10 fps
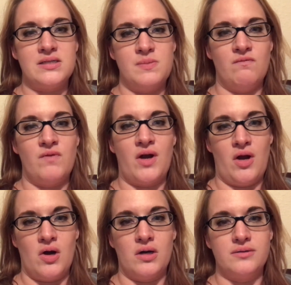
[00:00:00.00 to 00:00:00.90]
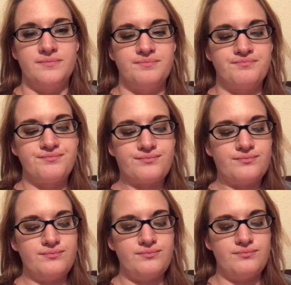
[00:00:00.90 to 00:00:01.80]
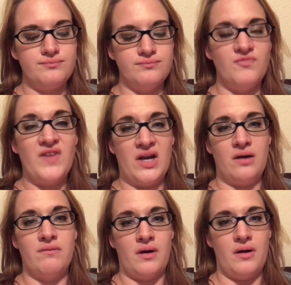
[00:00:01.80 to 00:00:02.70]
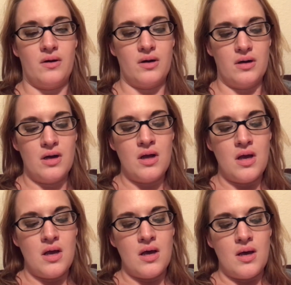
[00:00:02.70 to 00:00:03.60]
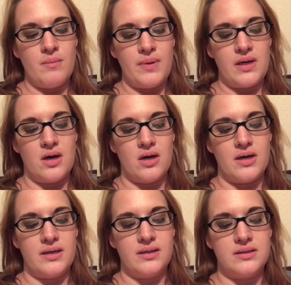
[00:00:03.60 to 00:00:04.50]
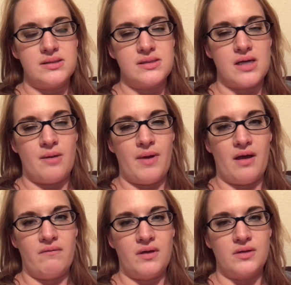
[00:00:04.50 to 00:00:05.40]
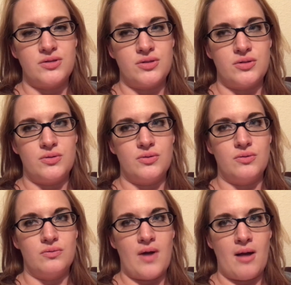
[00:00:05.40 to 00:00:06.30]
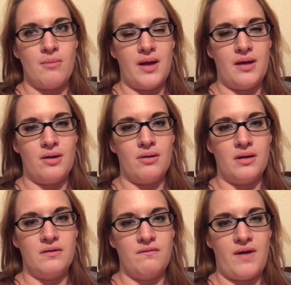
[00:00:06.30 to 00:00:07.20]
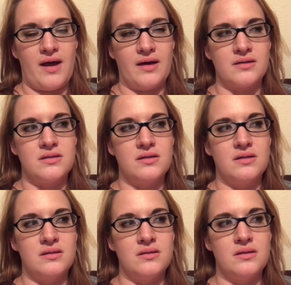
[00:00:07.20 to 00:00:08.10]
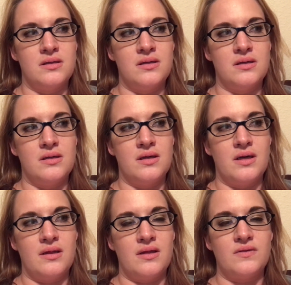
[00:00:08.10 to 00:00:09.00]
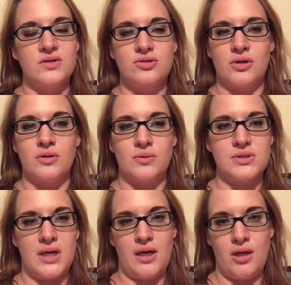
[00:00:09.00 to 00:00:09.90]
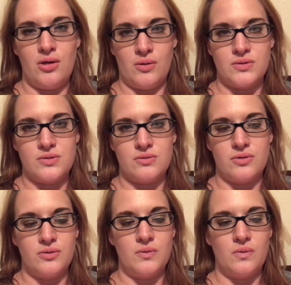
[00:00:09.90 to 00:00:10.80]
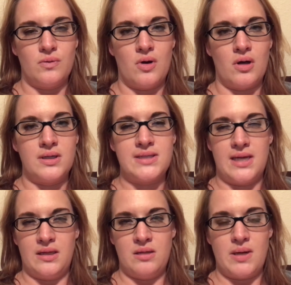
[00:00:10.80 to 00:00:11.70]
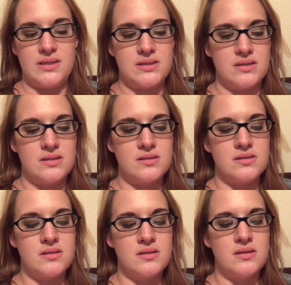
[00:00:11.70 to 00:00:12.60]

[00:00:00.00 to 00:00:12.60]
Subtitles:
has been very hard. Very, very hard. Because I'm having to wrap my head around the fact that the struggles that he goes through on a daily basis